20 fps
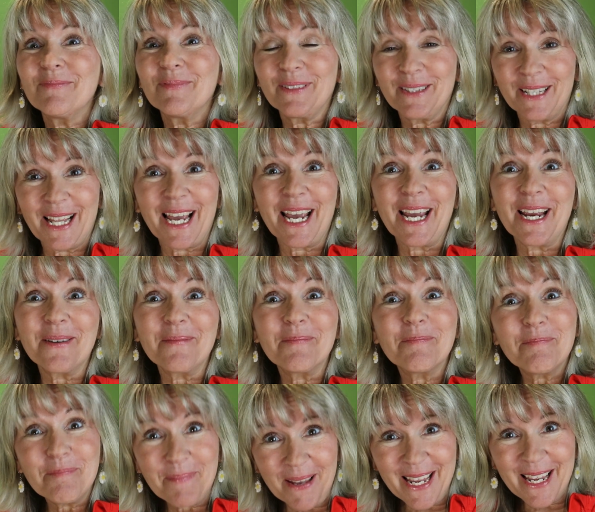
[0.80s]

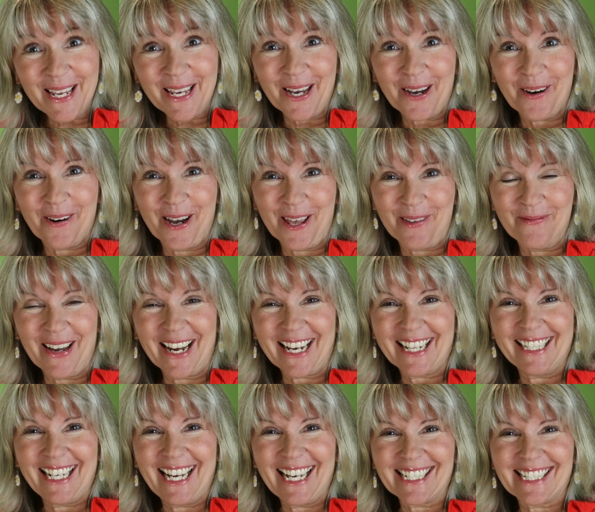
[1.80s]
played bingo with my
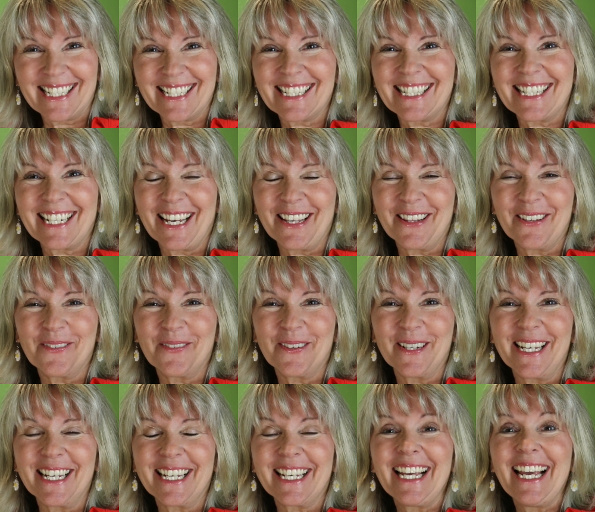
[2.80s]
classes the other
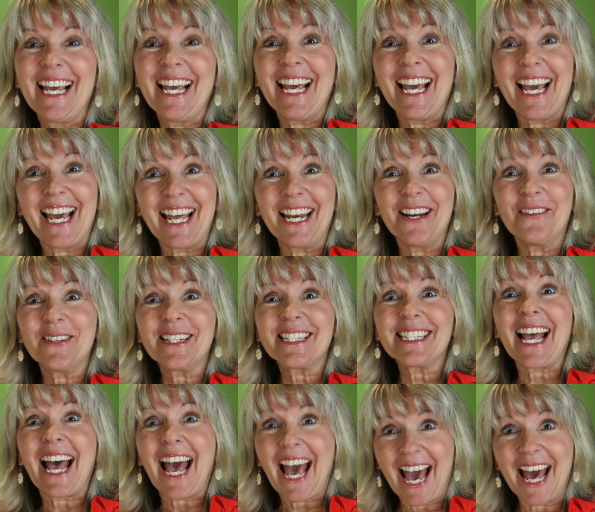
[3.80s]
week, and it was
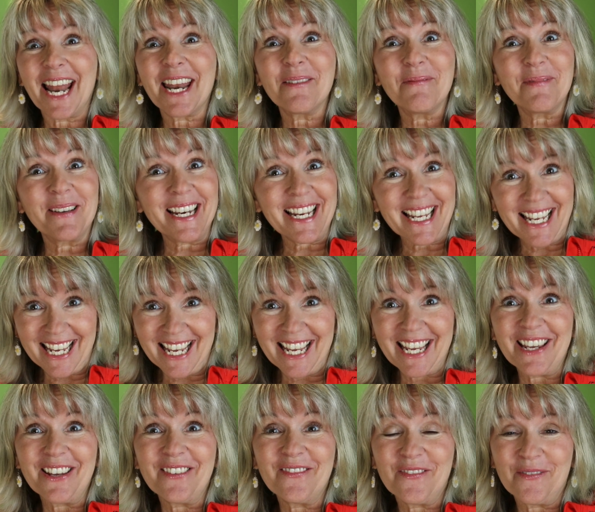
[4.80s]
Adam and
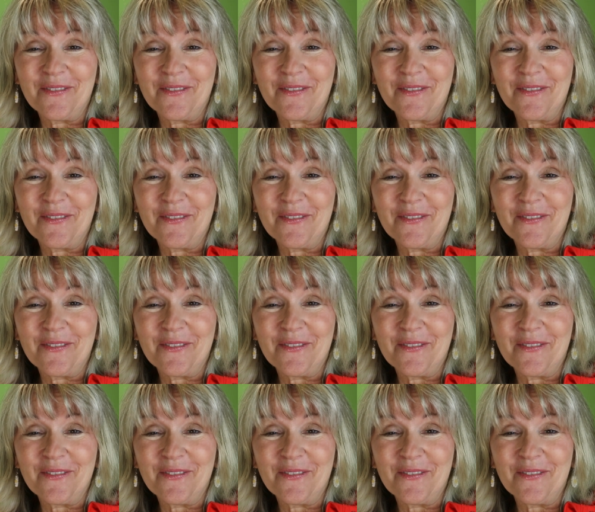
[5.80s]
Eve